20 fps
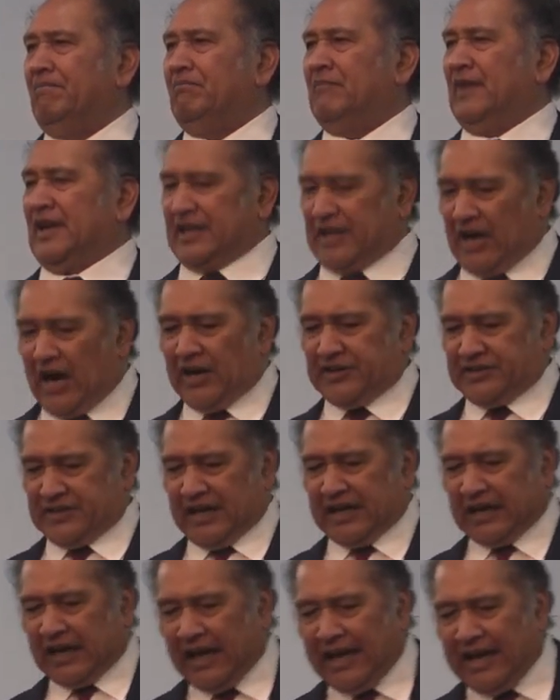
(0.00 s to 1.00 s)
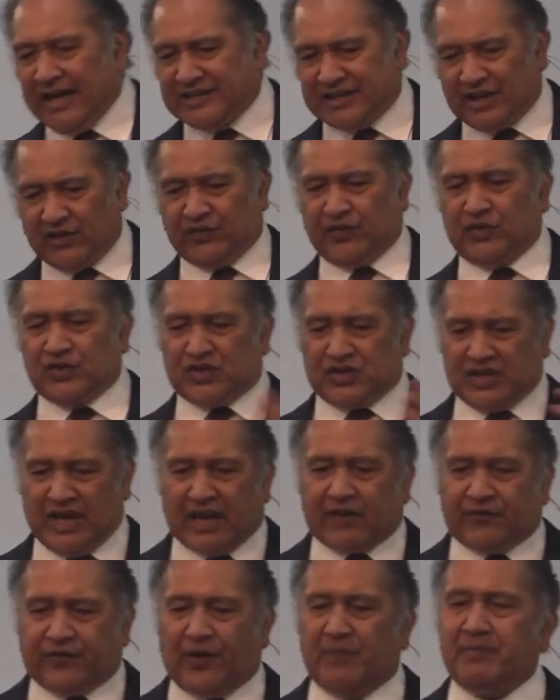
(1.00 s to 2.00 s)
And God declares, if you
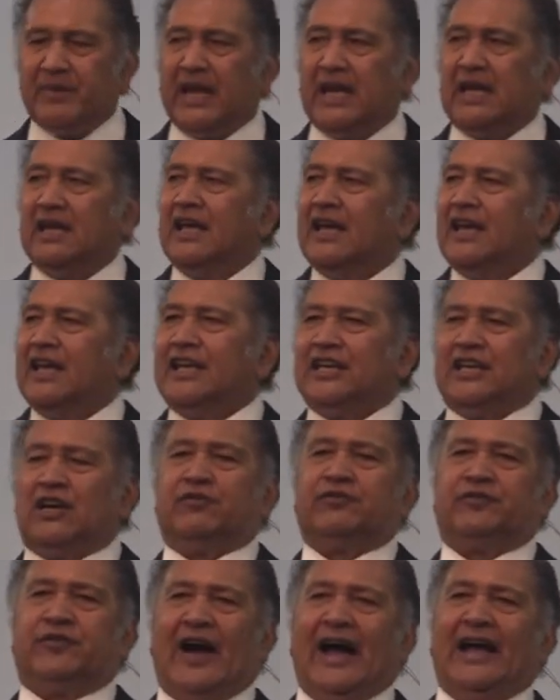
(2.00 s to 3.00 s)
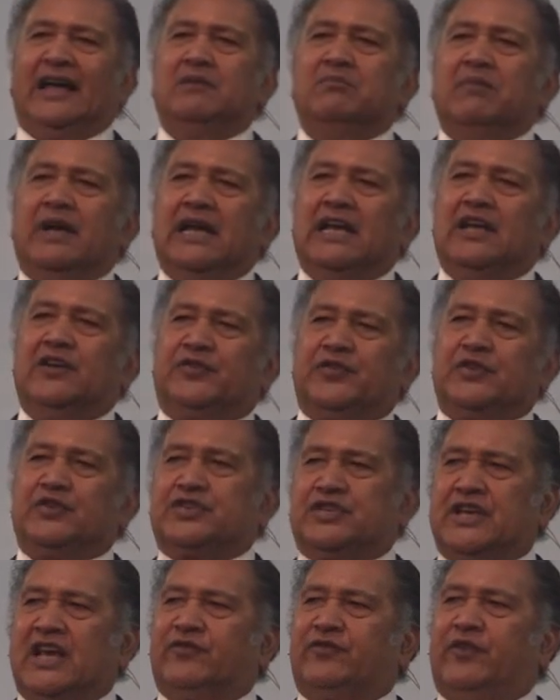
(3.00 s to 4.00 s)
seek for me, you'll find me if you
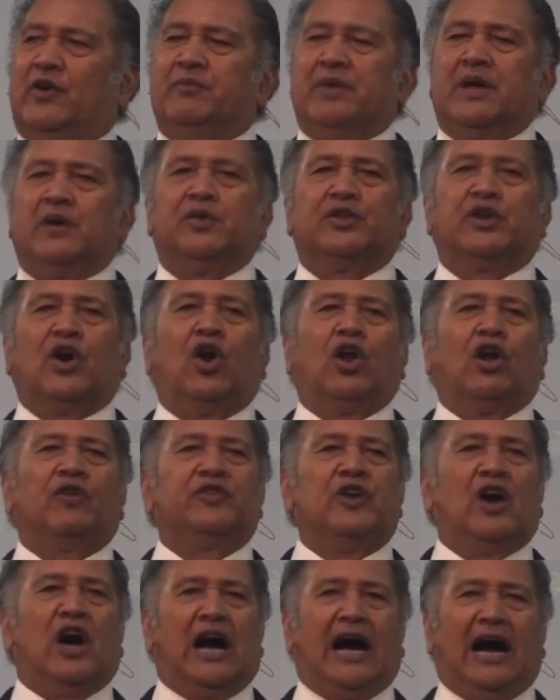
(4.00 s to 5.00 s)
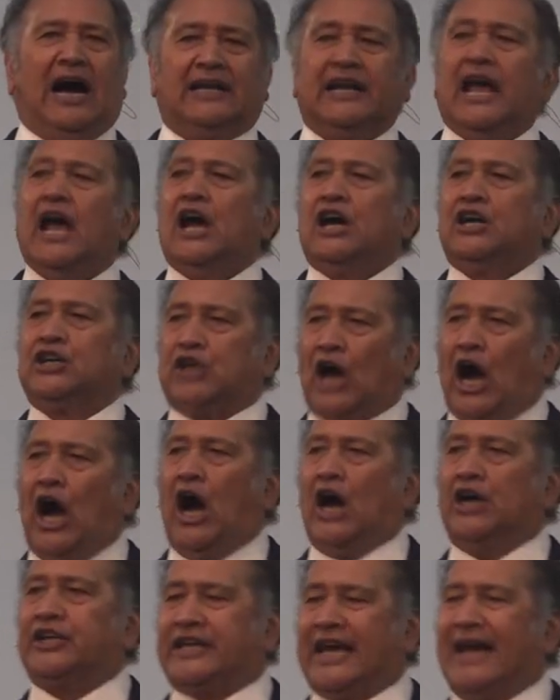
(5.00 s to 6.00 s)
seek for me with all of your heart.
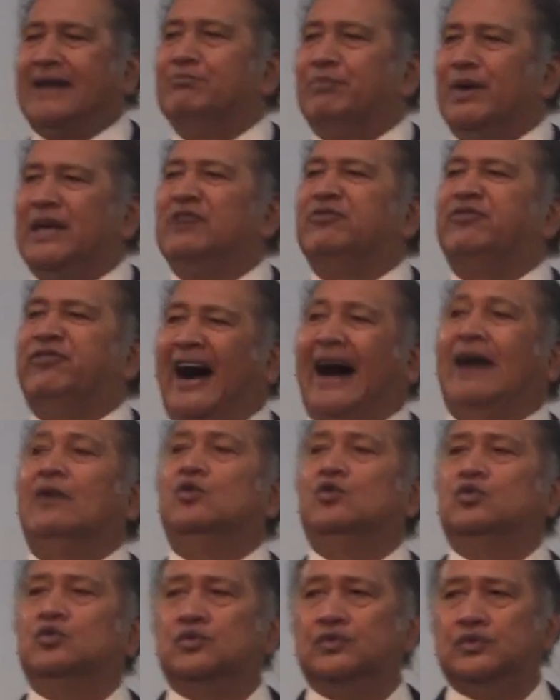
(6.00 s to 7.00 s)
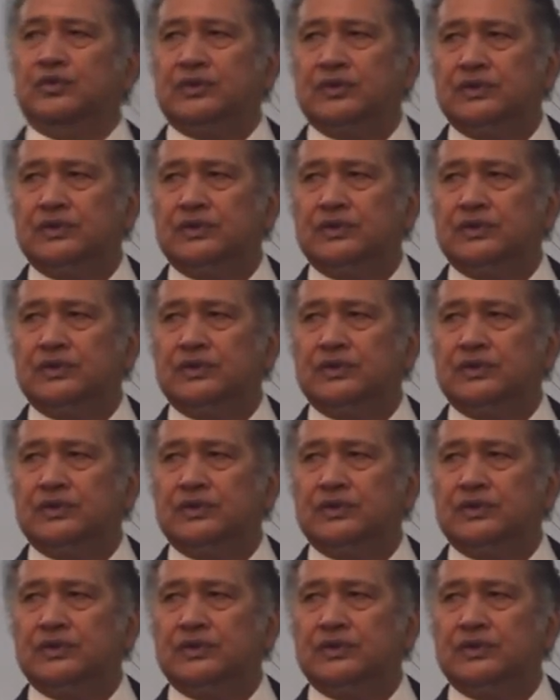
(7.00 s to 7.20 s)
God can be found.